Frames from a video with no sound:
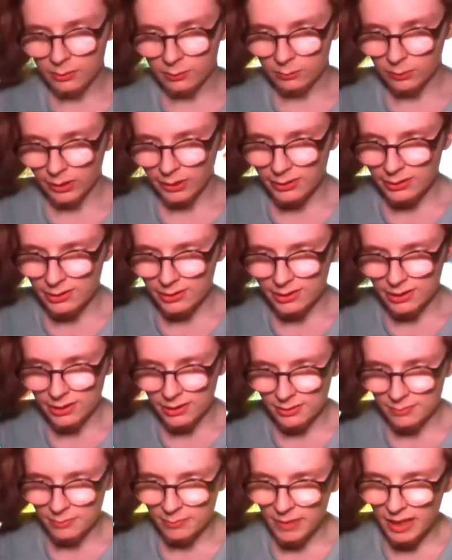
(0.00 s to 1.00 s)
raises
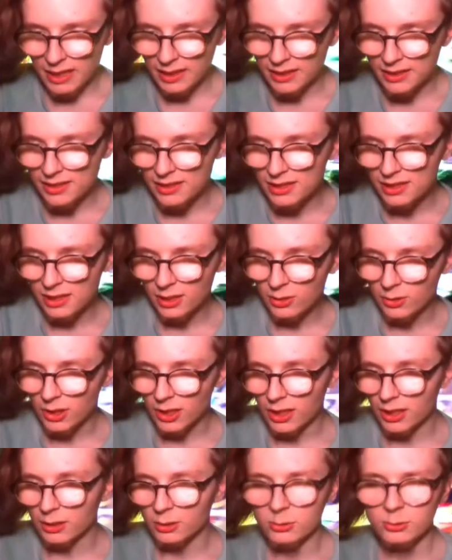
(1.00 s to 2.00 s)
his melon
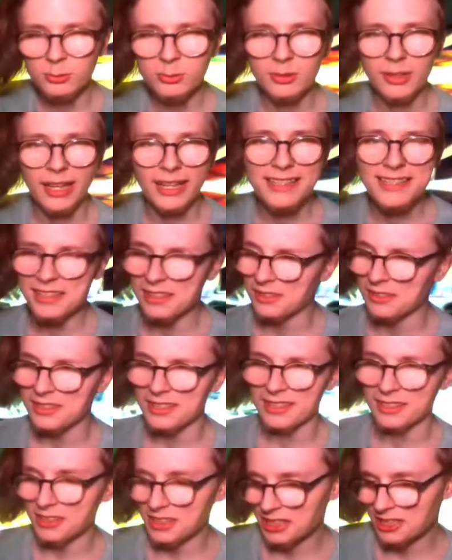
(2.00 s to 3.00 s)
soda, ooh, that sounds
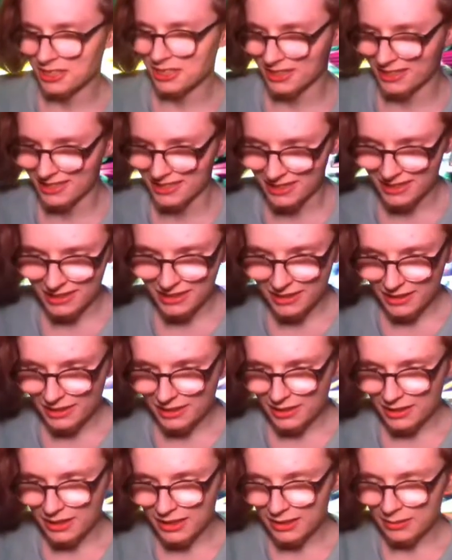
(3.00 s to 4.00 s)
delicious,
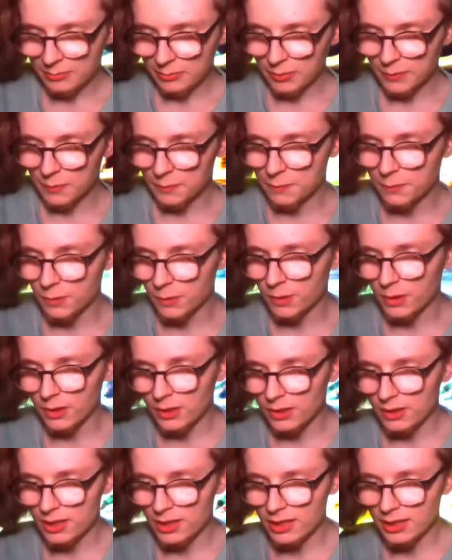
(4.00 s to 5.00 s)

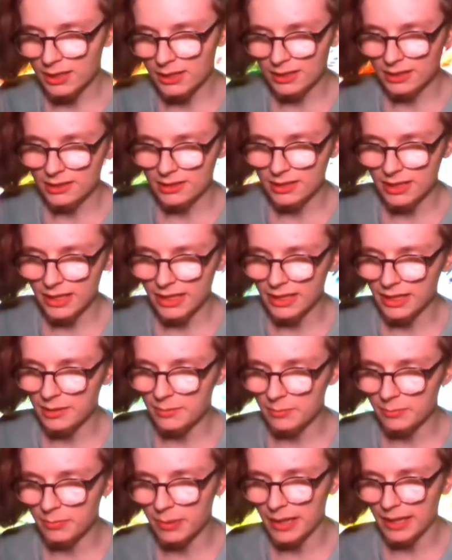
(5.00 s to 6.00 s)
before setting
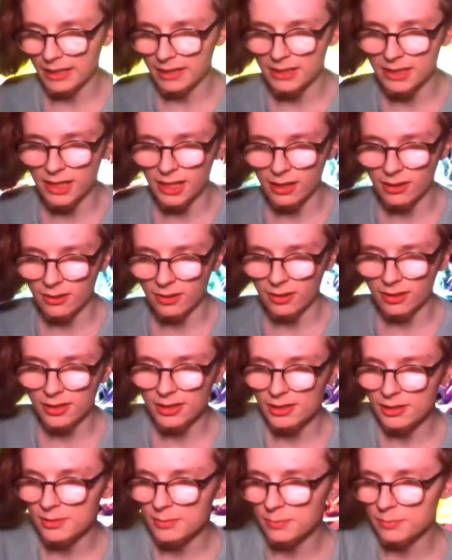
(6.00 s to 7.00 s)
it back down on
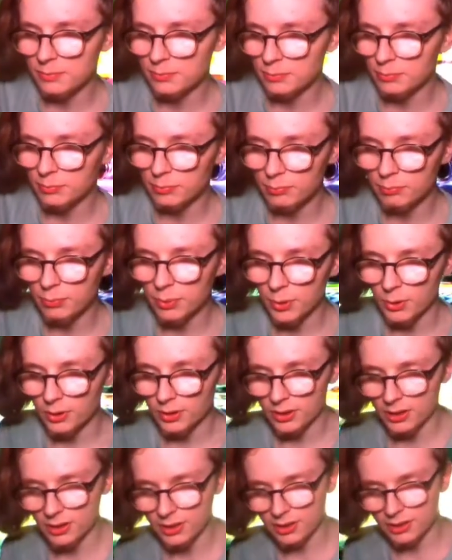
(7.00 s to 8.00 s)
his
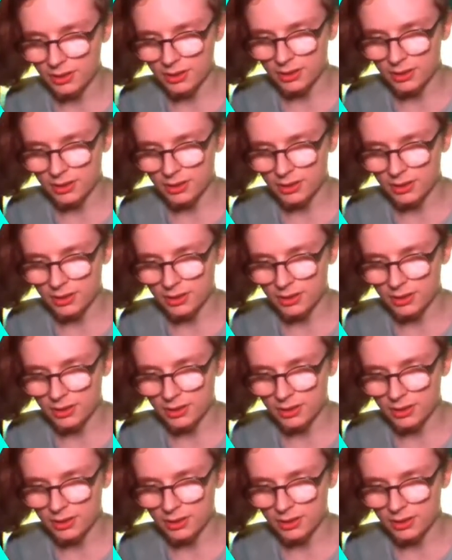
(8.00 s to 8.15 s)
book.